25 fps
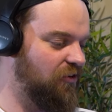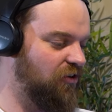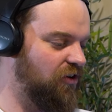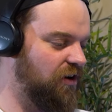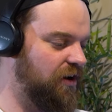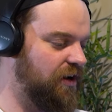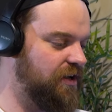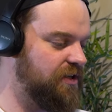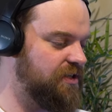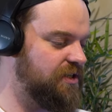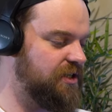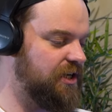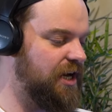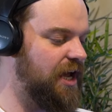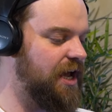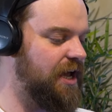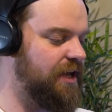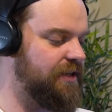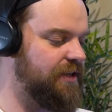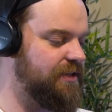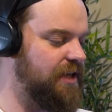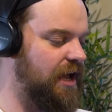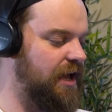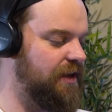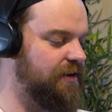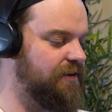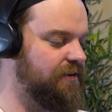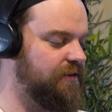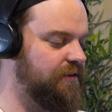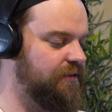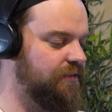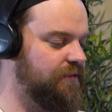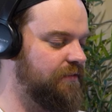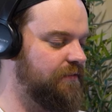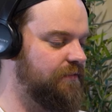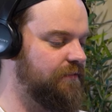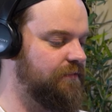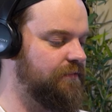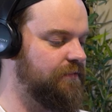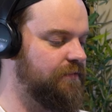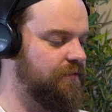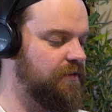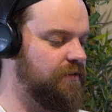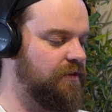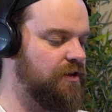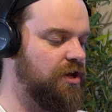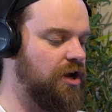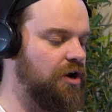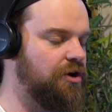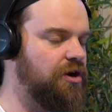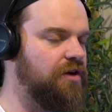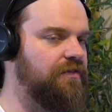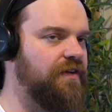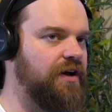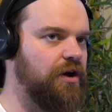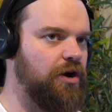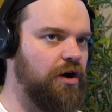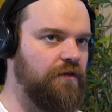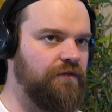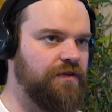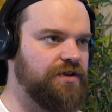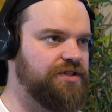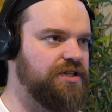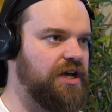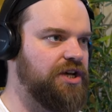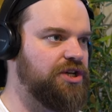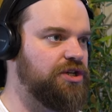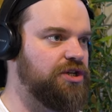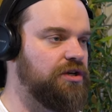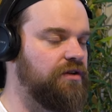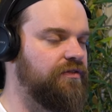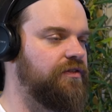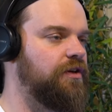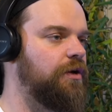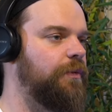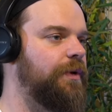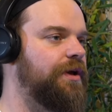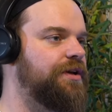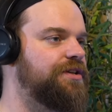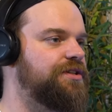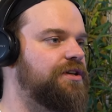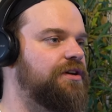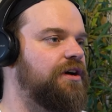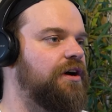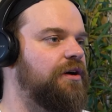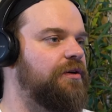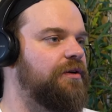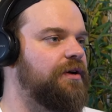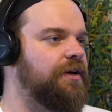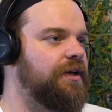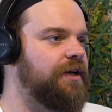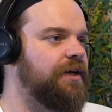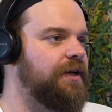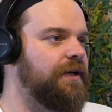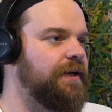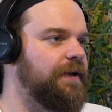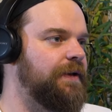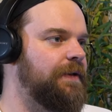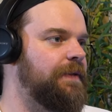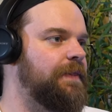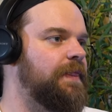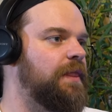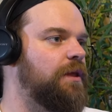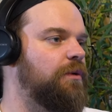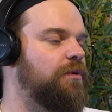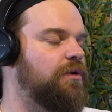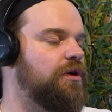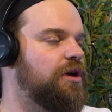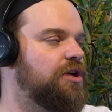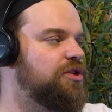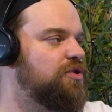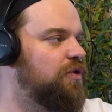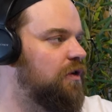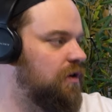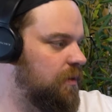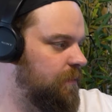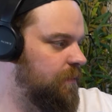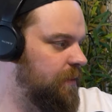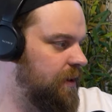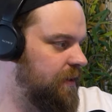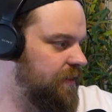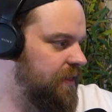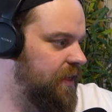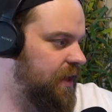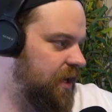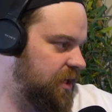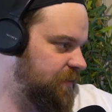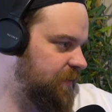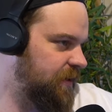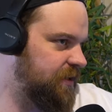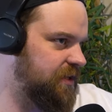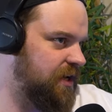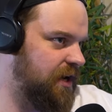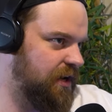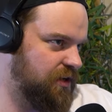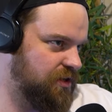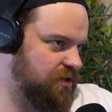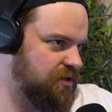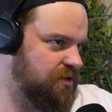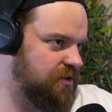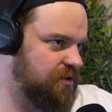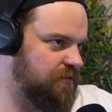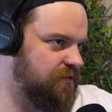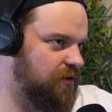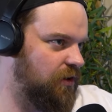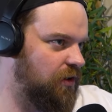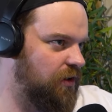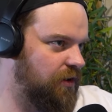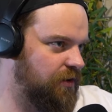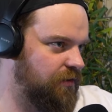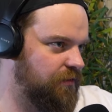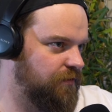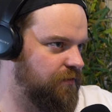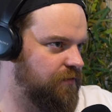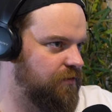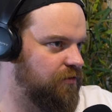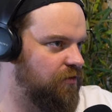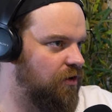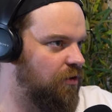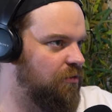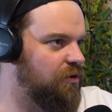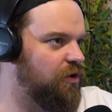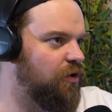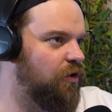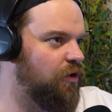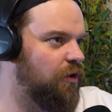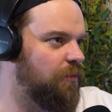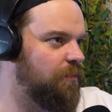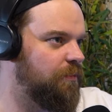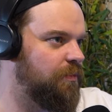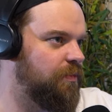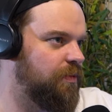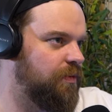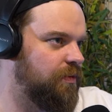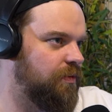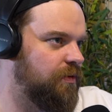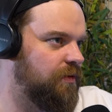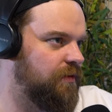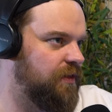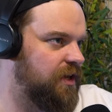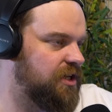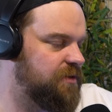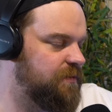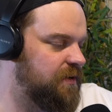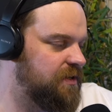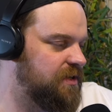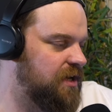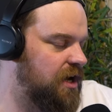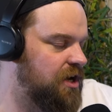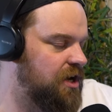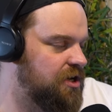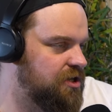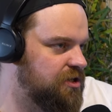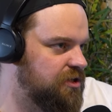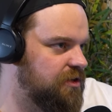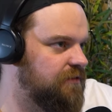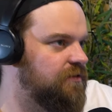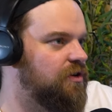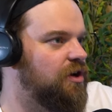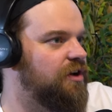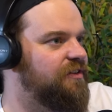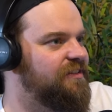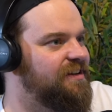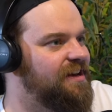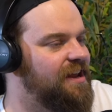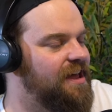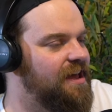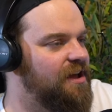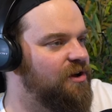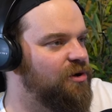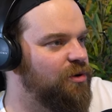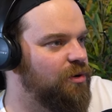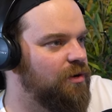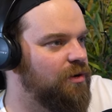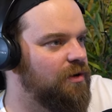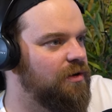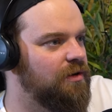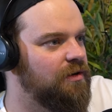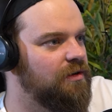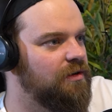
Right, today, Dan, going off our conversation a few weeks ago, we're going to talk about the expectations of life growing up, the expectations of life now,